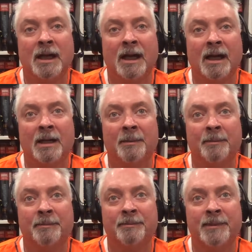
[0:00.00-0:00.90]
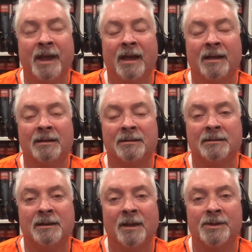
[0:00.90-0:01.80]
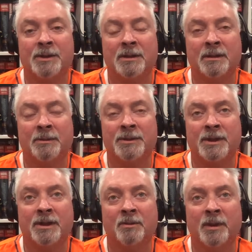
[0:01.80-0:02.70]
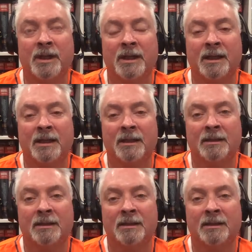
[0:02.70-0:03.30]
um, yeah, I was. It was a good week.